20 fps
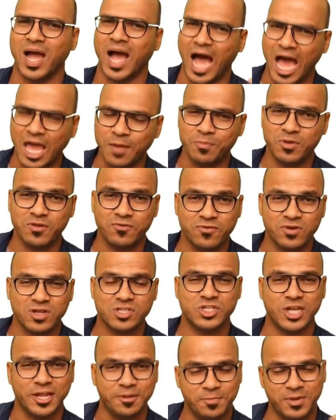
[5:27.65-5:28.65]
I prefer
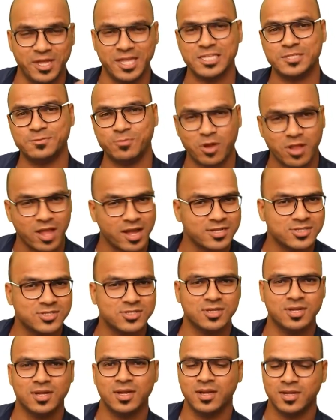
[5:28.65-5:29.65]
JetBrains
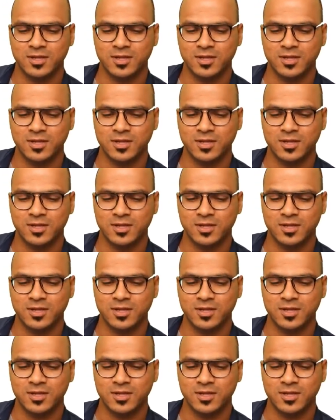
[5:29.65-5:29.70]
products.